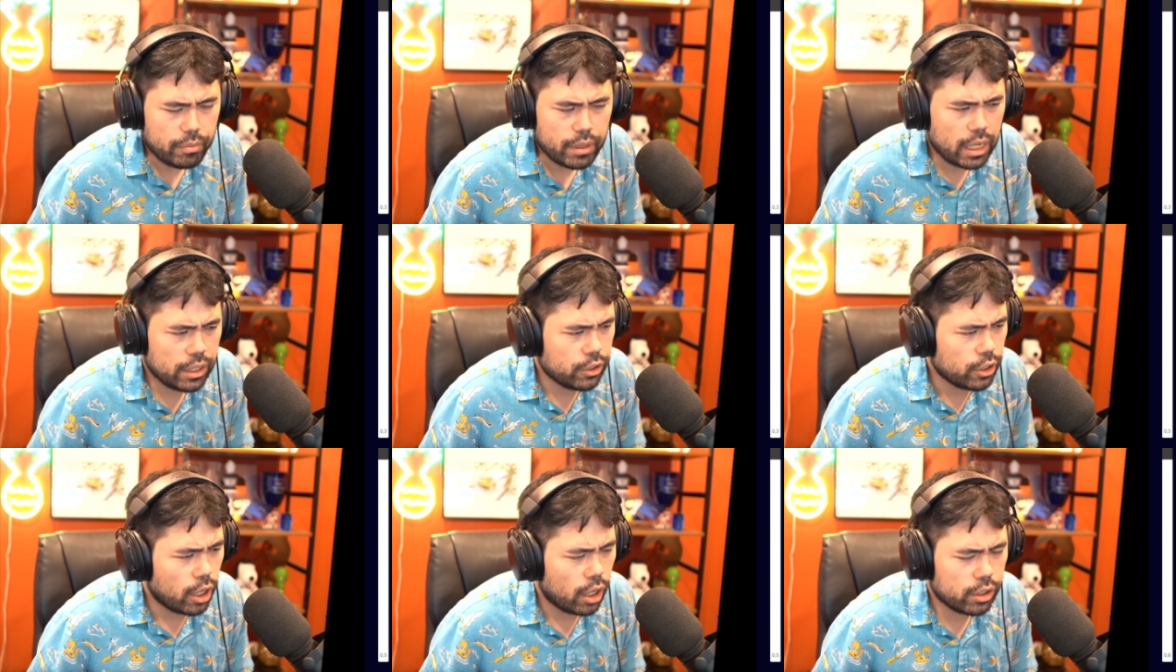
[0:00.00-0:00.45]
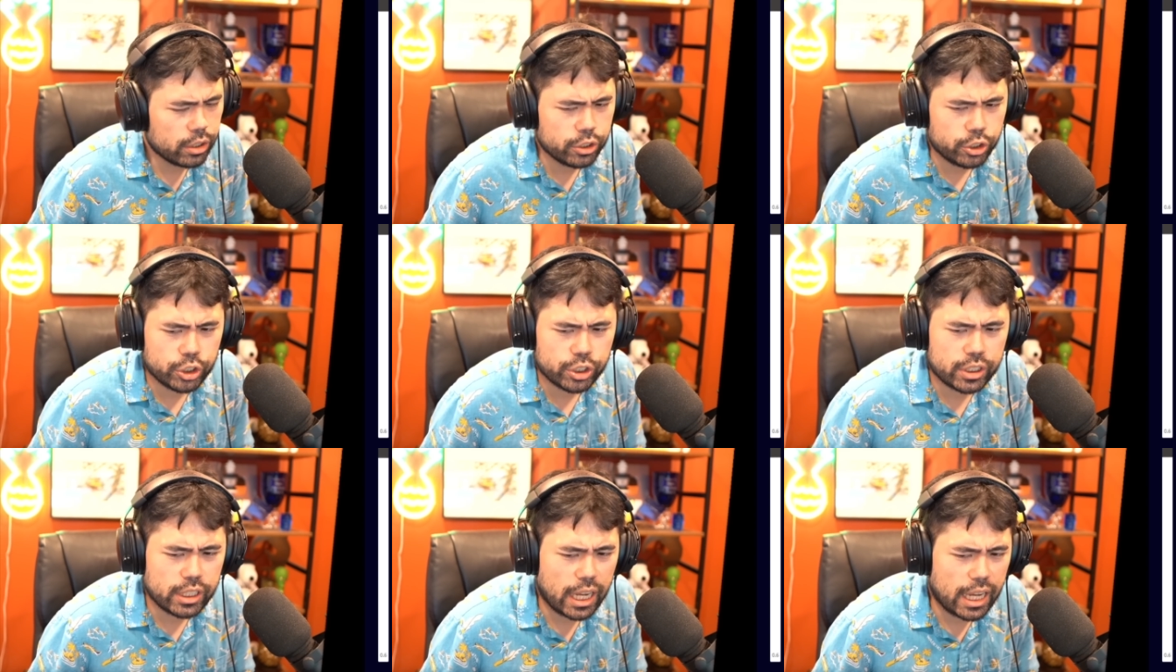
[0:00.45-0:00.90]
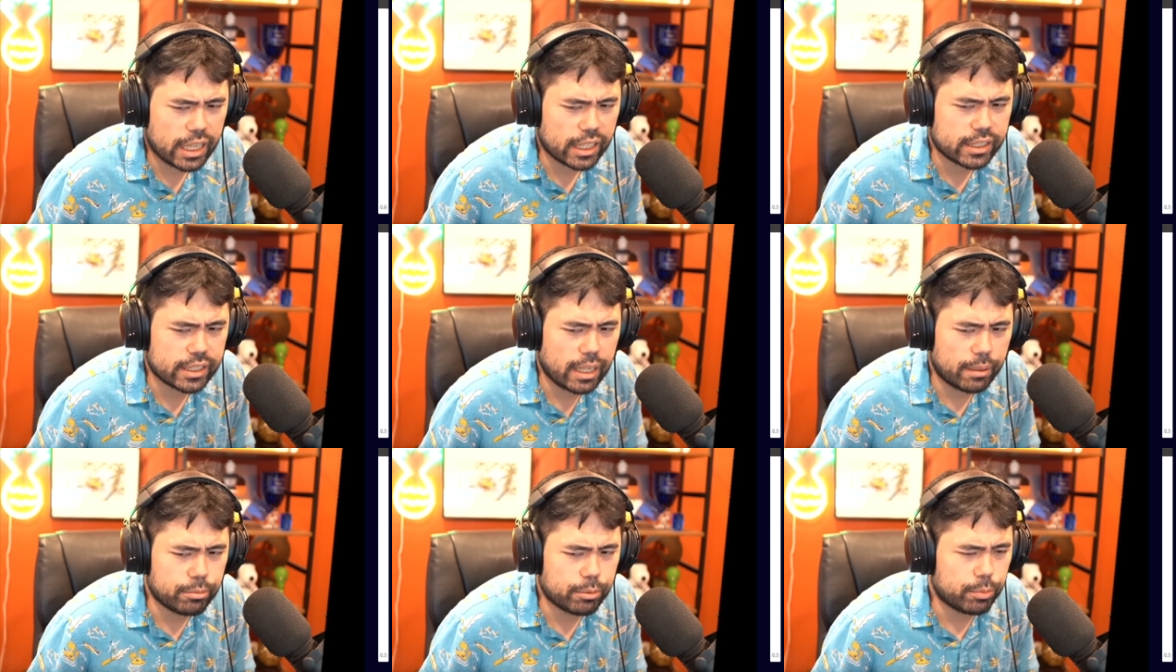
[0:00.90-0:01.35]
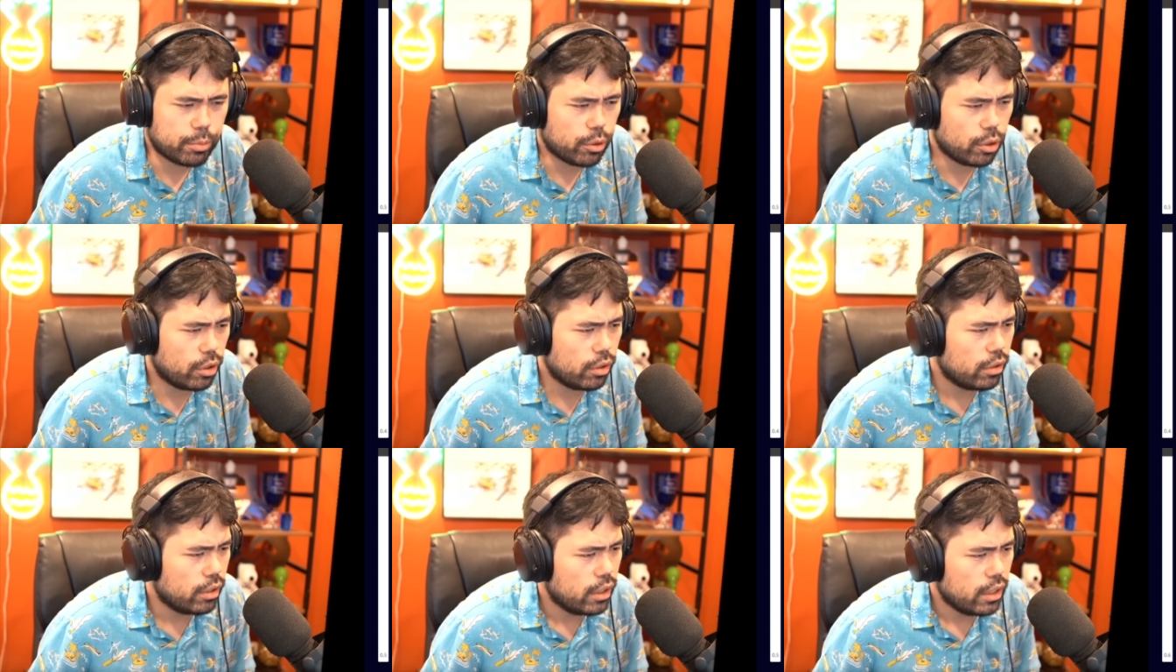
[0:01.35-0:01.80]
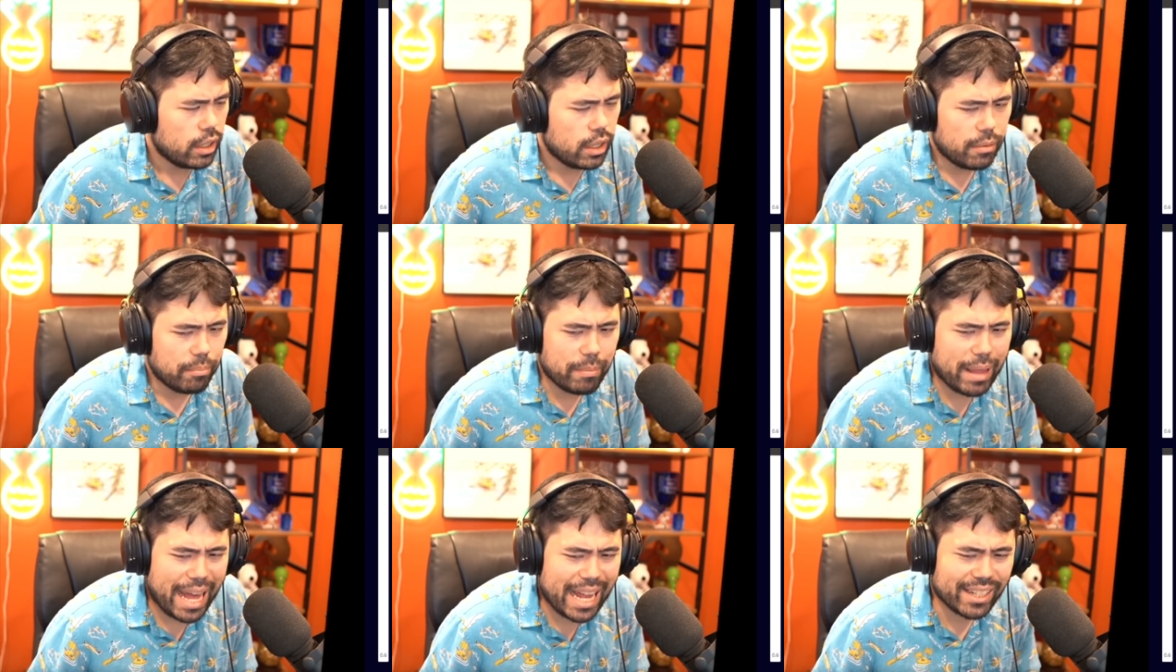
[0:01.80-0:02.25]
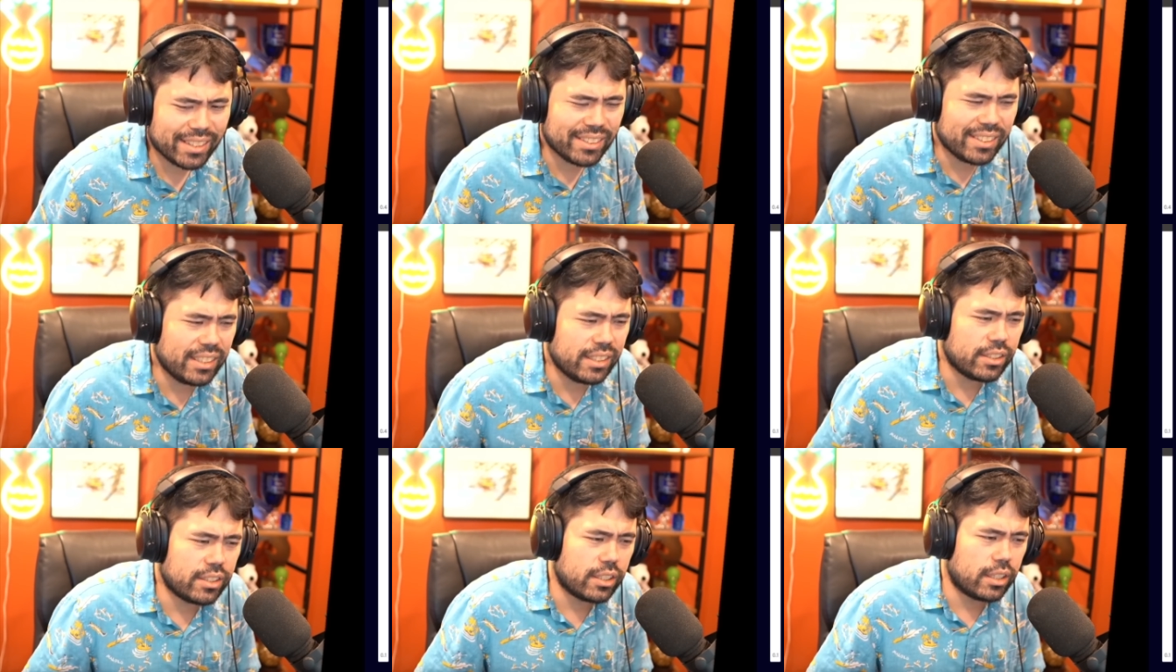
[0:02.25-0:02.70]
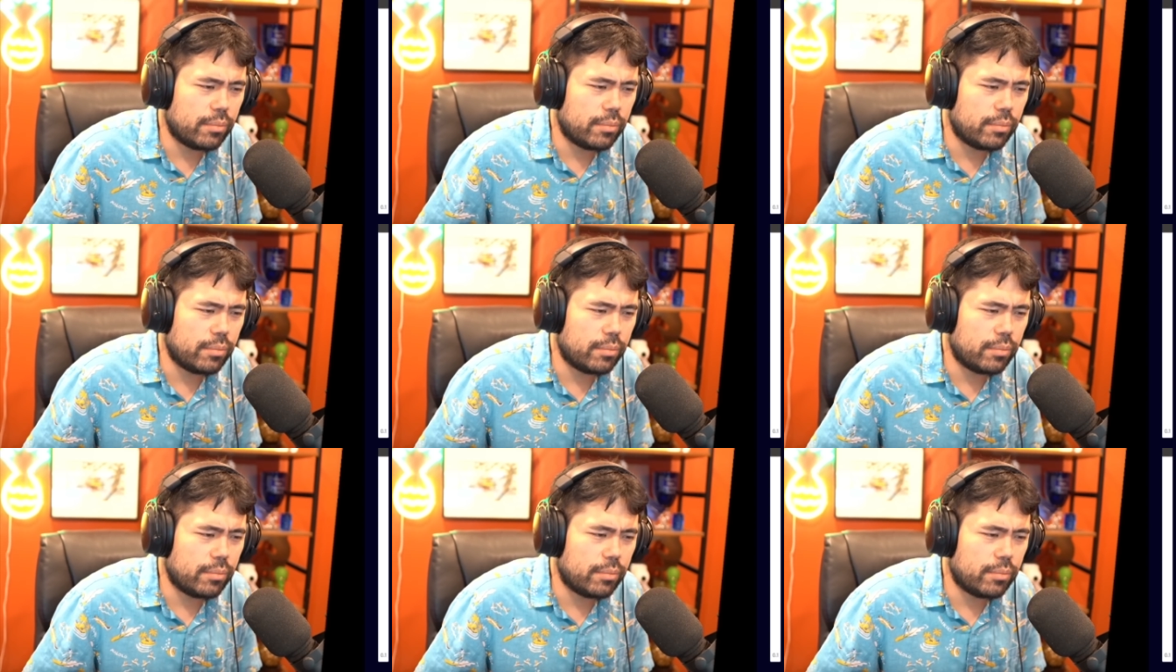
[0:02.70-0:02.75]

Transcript: no this is just not acceptable Magnus needs to,